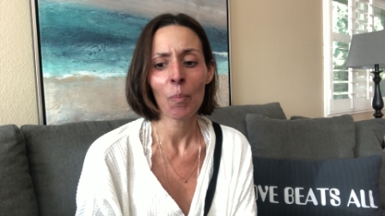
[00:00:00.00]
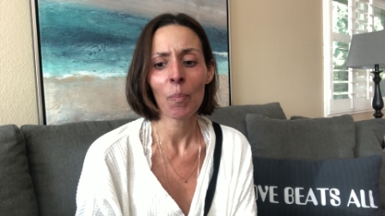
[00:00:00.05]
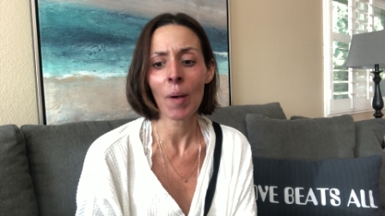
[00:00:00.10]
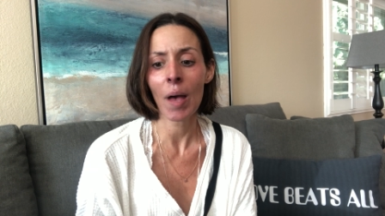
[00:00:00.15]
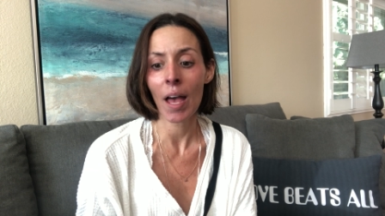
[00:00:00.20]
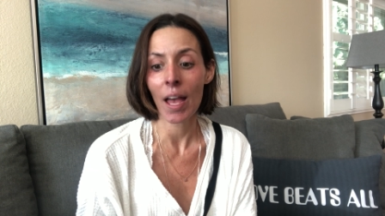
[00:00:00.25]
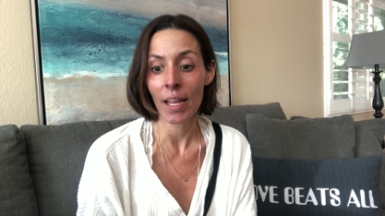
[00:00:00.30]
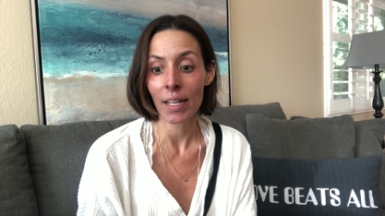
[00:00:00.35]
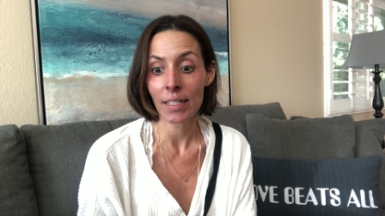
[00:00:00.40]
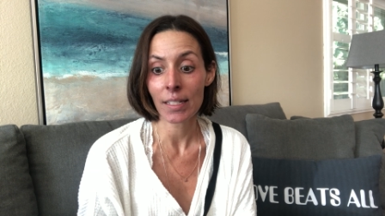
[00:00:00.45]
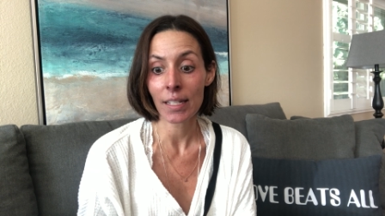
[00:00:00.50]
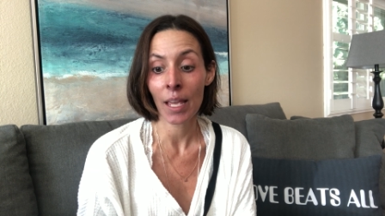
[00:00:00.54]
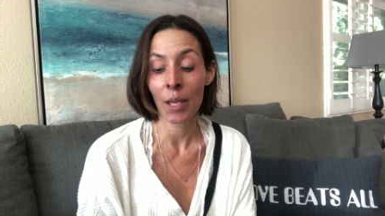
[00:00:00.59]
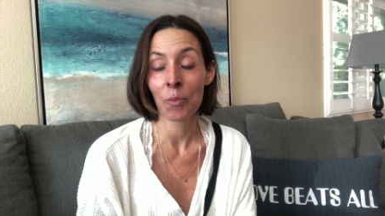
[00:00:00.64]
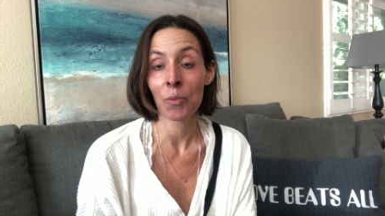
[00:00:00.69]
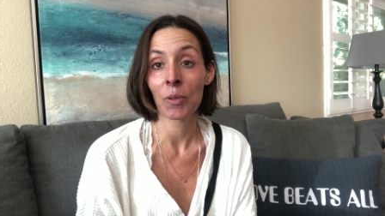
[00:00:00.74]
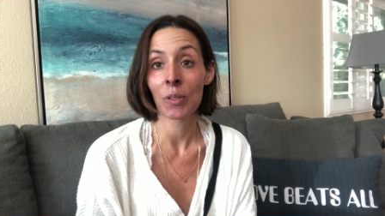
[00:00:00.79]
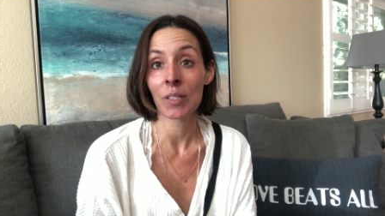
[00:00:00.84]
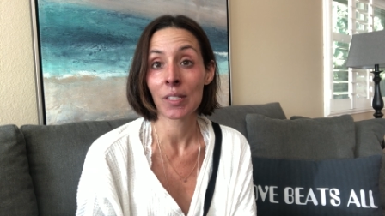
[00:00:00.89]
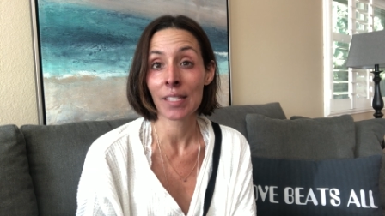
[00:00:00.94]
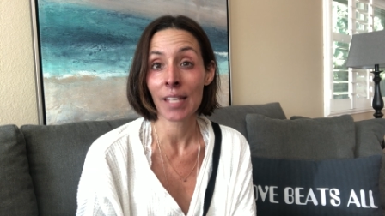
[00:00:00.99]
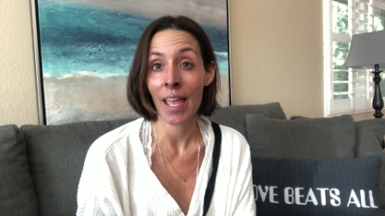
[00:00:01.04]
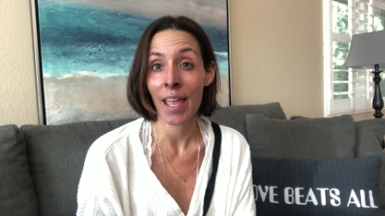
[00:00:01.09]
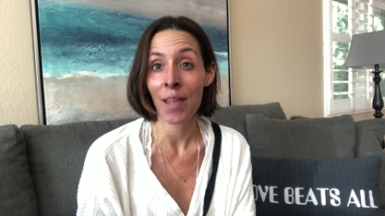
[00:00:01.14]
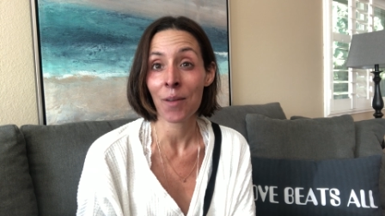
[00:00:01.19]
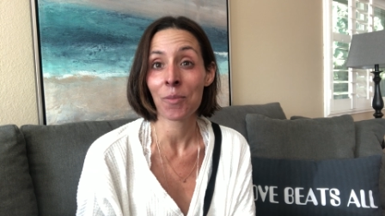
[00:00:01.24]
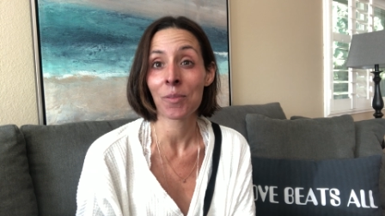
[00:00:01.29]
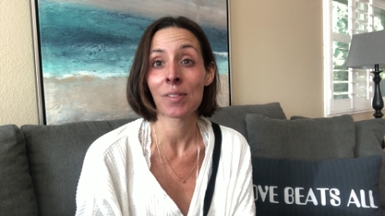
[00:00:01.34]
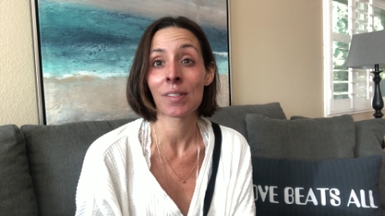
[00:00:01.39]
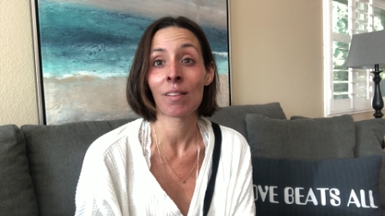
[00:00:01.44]
but I will
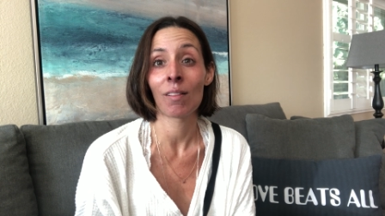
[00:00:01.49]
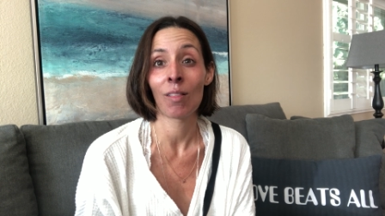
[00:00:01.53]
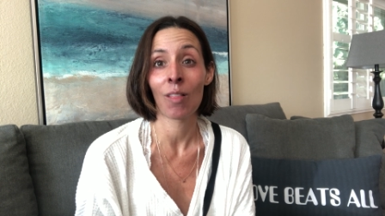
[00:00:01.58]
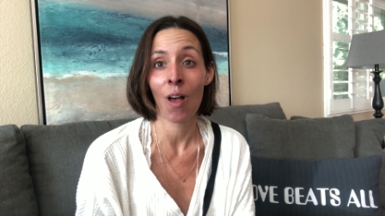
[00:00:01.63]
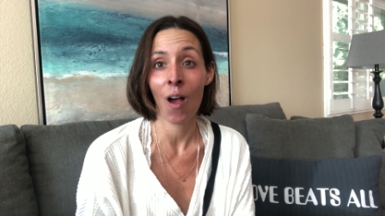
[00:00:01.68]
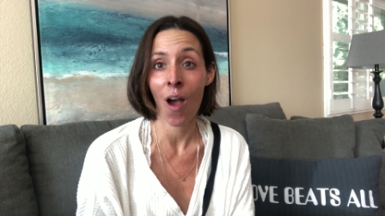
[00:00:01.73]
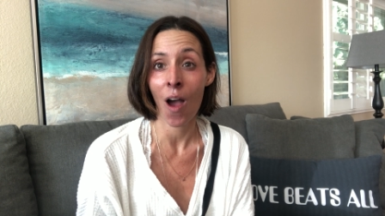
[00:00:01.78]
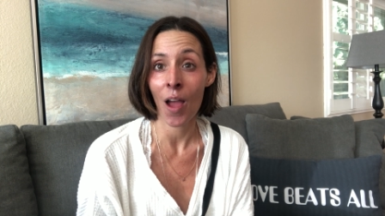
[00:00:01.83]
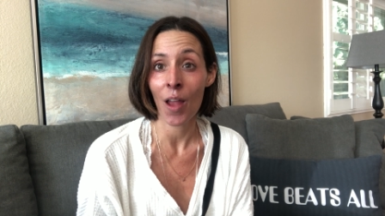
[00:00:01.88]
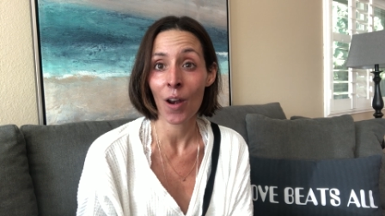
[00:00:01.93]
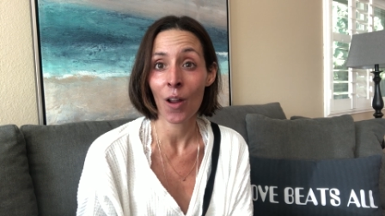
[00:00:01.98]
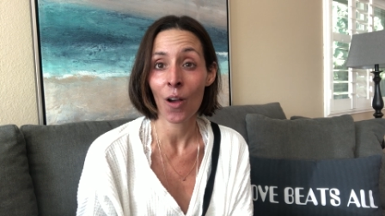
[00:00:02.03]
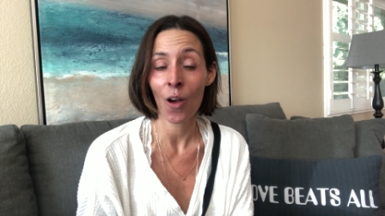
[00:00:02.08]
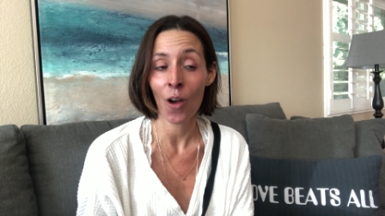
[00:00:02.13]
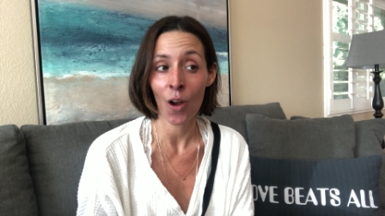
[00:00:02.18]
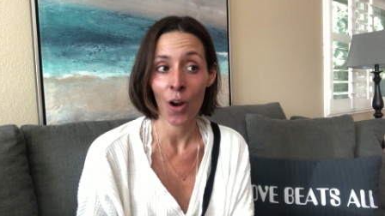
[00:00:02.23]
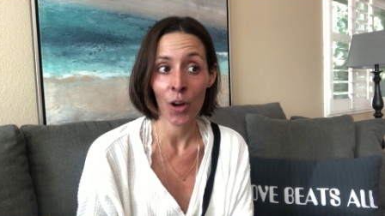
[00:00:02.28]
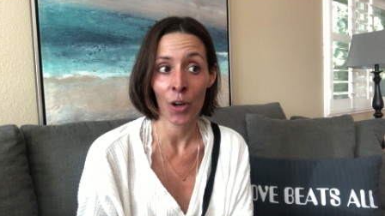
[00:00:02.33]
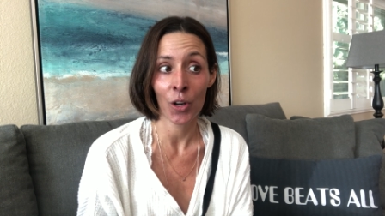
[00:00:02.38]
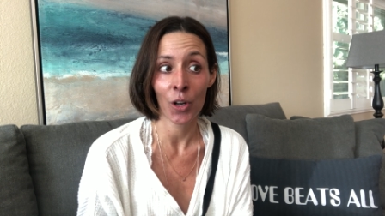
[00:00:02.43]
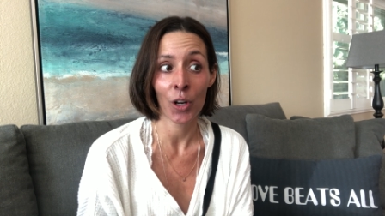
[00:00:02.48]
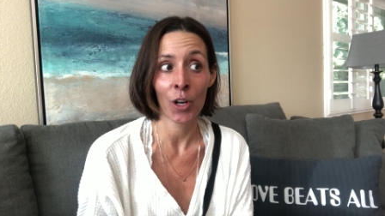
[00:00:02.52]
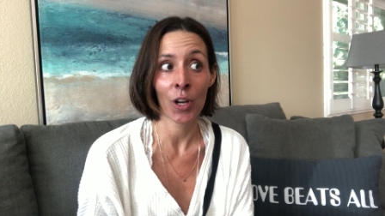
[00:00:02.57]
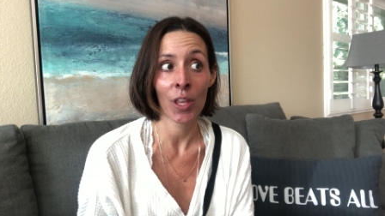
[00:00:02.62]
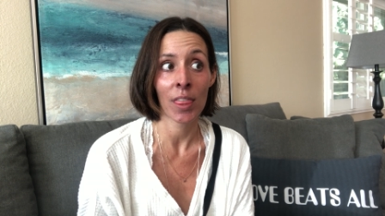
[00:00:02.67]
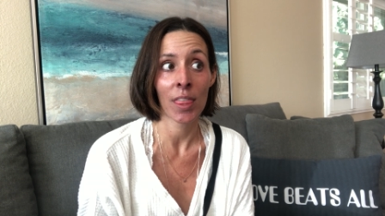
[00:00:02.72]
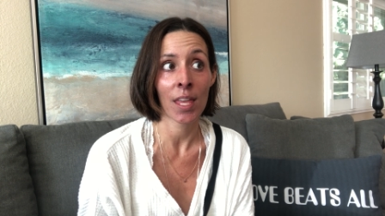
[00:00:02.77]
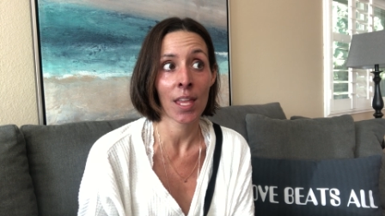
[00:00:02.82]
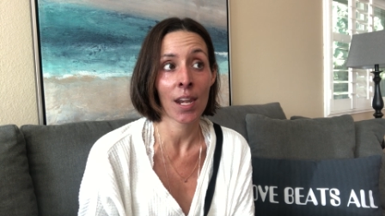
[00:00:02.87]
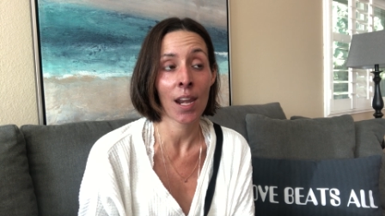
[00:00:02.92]
say it was a lot harder
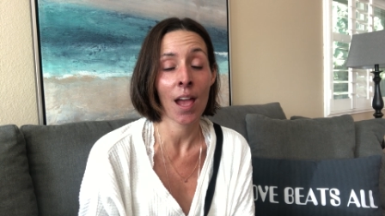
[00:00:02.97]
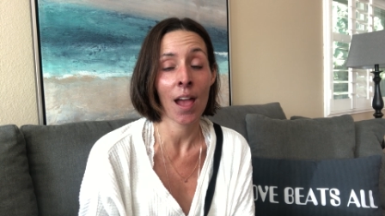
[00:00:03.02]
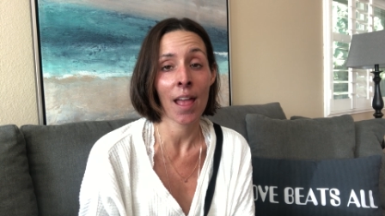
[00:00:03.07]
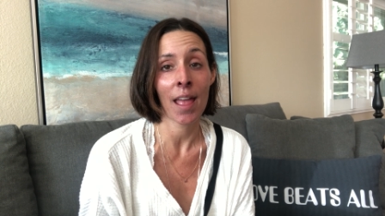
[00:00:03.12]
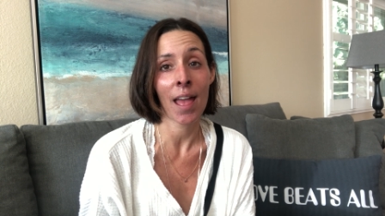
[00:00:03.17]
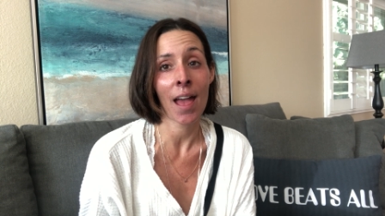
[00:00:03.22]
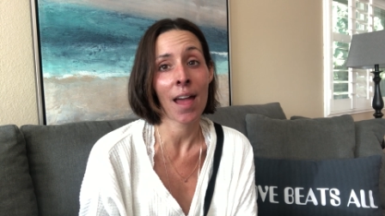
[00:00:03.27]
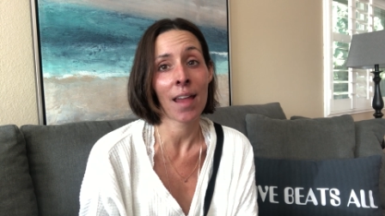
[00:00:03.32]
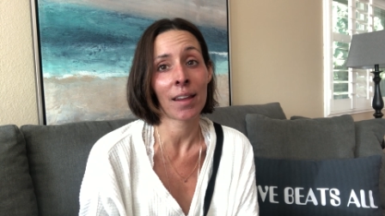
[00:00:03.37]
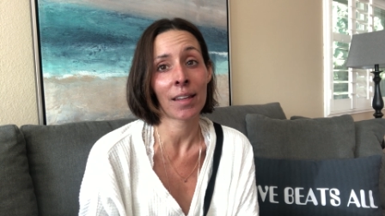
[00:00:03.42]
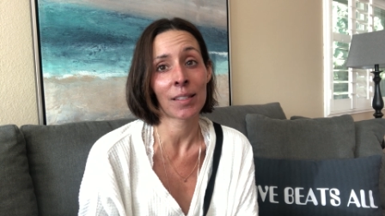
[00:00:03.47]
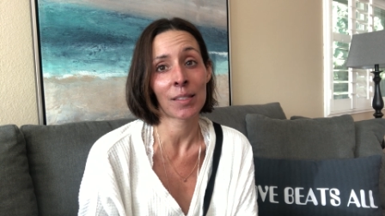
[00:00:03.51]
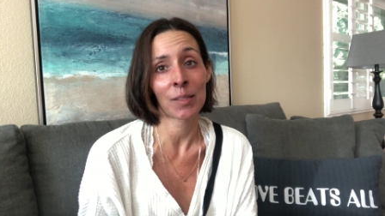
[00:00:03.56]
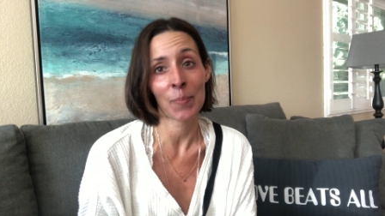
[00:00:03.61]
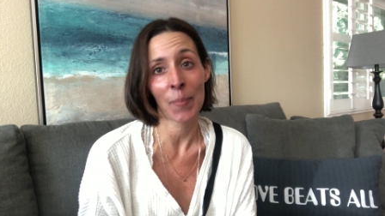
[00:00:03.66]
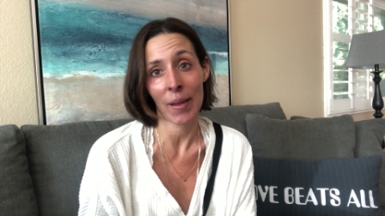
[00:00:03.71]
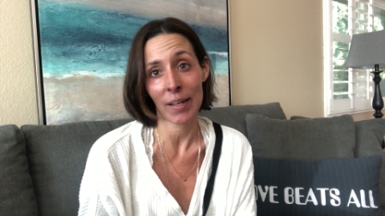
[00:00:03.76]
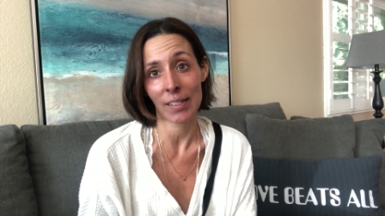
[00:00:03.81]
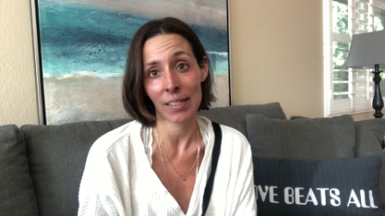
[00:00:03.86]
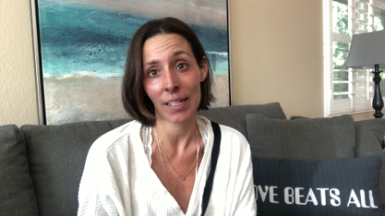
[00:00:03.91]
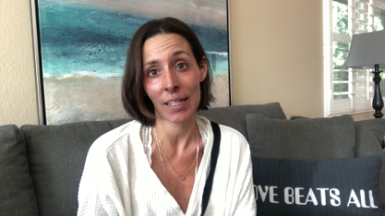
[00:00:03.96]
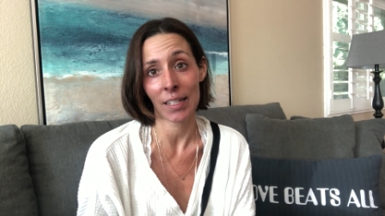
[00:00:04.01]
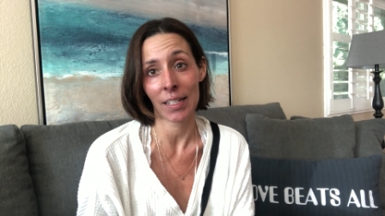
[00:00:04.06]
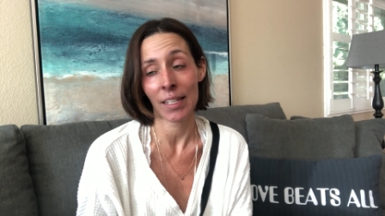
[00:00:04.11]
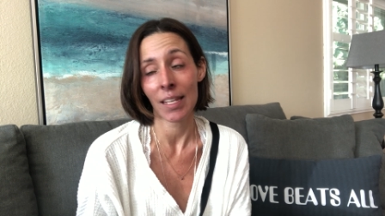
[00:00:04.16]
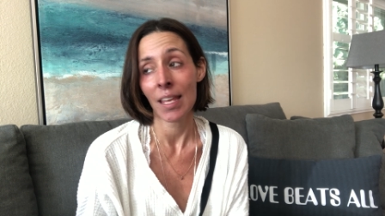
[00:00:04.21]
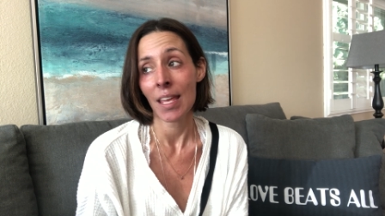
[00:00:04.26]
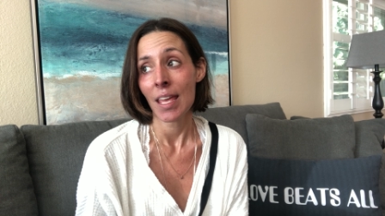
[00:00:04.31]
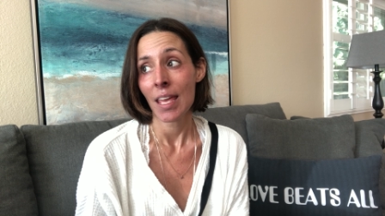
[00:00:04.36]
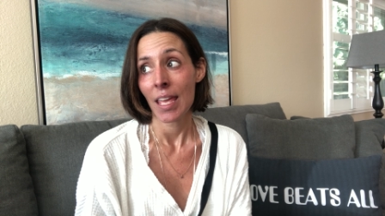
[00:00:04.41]
than I had expected
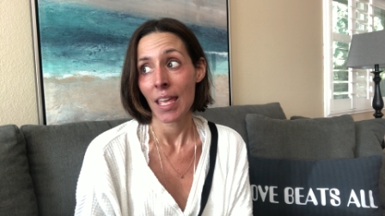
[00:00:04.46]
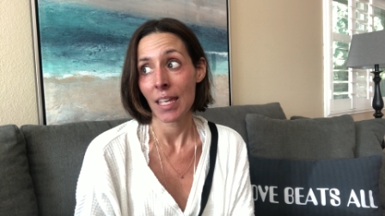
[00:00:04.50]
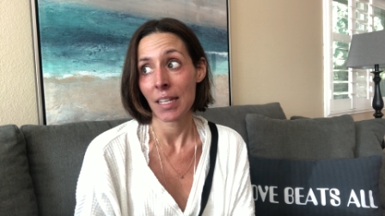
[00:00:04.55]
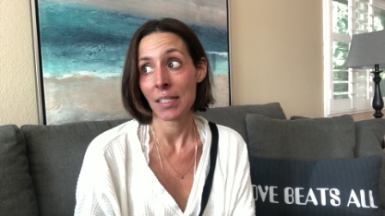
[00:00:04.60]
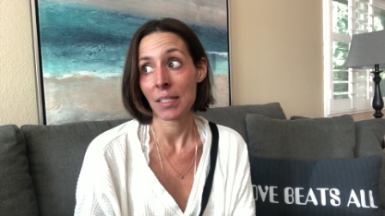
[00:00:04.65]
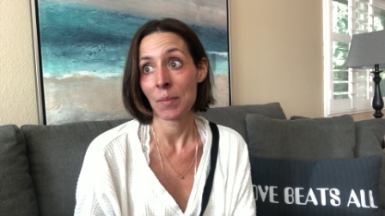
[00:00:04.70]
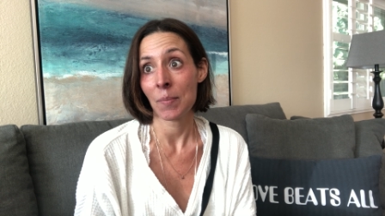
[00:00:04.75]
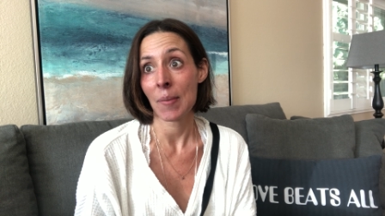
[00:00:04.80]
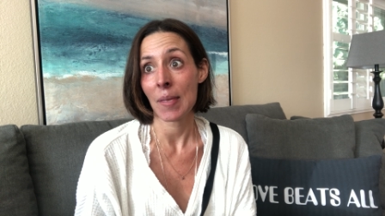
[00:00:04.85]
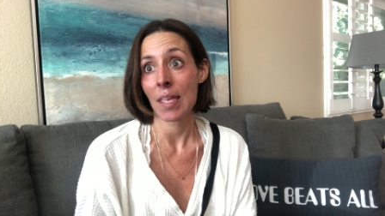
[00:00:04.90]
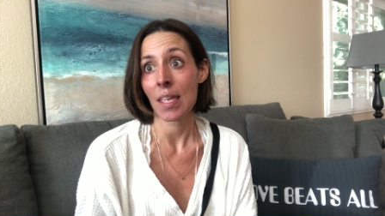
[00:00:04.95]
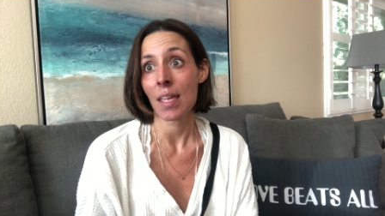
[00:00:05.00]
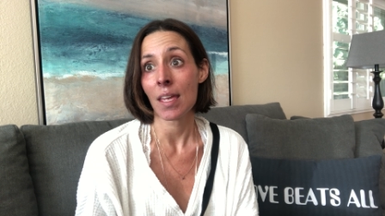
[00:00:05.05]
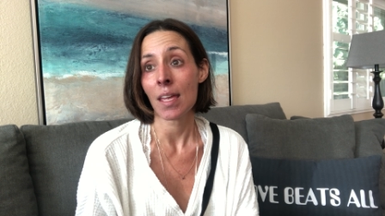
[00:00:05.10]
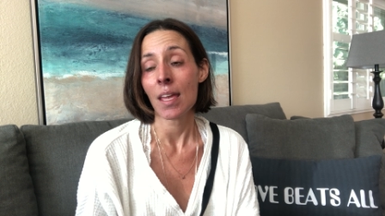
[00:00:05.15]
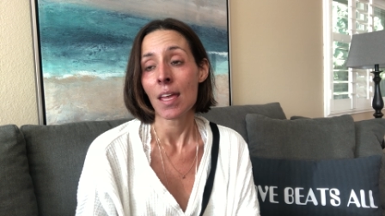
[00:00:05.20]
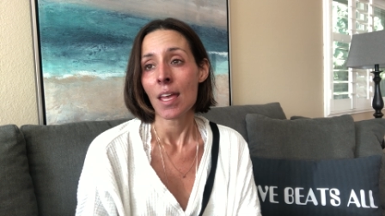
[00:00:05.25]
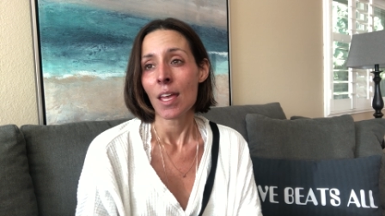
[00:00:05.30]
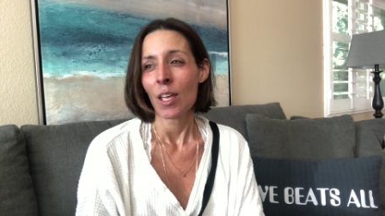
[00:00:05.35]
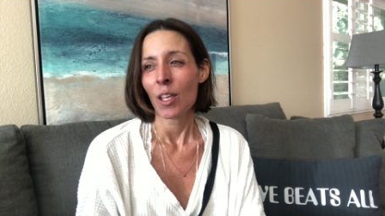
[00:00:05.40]
it to be.